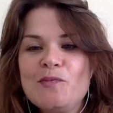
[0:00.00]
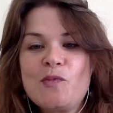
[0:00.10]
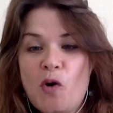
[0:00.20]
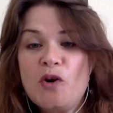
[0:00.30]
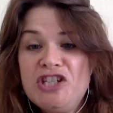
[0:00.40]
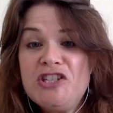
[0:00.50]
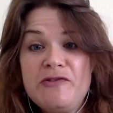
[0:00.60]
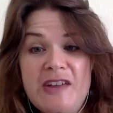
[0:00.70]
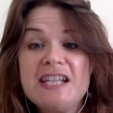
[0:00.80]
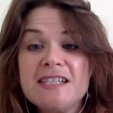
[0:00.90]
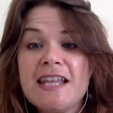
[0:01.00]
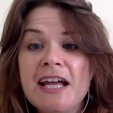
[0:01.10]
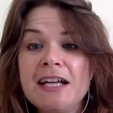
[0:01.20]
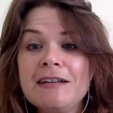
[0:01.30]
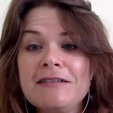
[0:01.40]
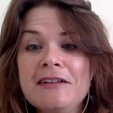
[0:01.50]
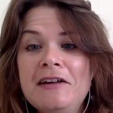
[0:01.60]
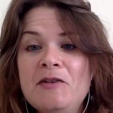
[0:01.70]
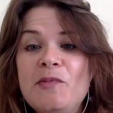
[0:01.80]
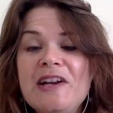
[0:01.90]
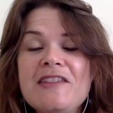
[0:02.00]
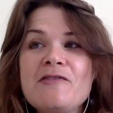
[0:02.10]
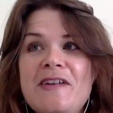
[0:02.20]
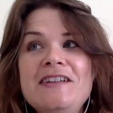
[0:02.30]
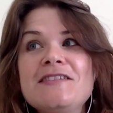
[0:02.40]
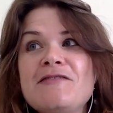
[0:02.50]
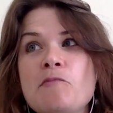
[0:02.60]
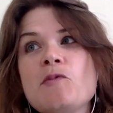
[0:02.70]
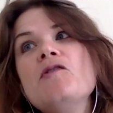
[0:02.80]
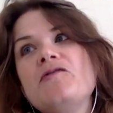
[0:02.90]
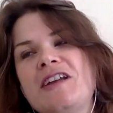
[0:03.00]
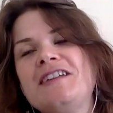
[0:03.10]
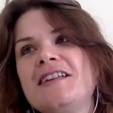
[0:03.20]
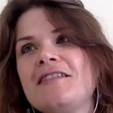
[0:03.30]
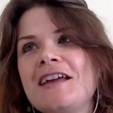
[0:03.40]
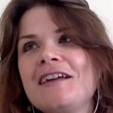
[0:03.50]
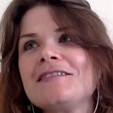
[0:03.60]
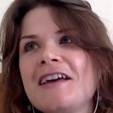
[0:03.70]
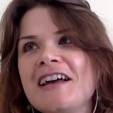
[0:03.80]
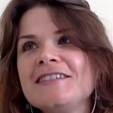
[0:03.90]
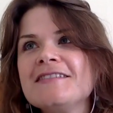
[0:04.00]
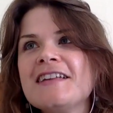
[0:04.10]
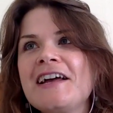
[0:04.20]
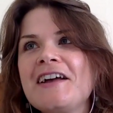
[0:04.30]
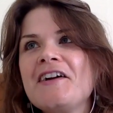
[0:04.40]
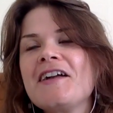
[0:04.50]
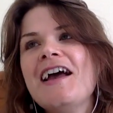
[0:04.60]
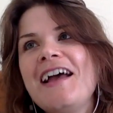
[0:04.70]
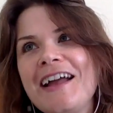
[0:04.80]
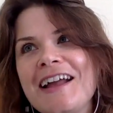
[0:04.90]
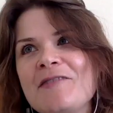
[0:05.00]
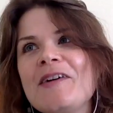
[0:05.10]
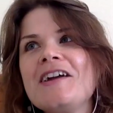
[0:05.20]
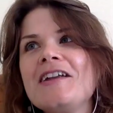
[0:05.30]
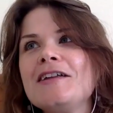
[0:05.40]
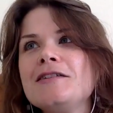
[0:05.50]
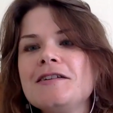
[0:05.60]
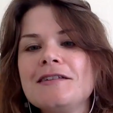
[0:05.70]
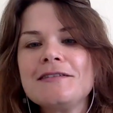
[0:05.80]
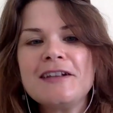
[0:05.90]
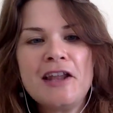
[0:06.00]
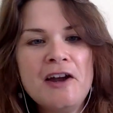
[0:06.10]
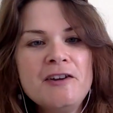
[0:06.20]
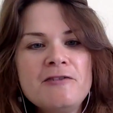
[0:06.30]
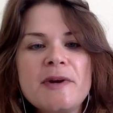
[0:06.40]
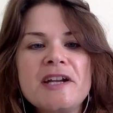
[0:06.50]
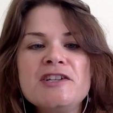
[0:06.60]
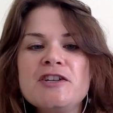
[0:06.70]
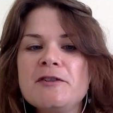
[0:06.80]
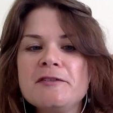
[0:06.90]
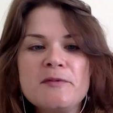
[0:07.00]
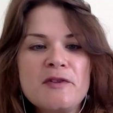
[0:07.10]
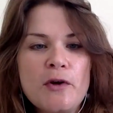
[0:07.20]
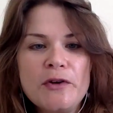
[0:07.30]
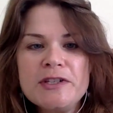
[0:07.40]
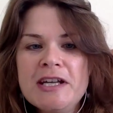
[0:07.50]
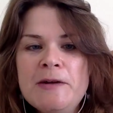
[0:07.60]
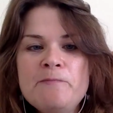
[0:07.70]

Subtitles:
God to fix things, but in the face of him not fixing things, I had to say, okay, am I going to do this alone, or am I going to do this with God?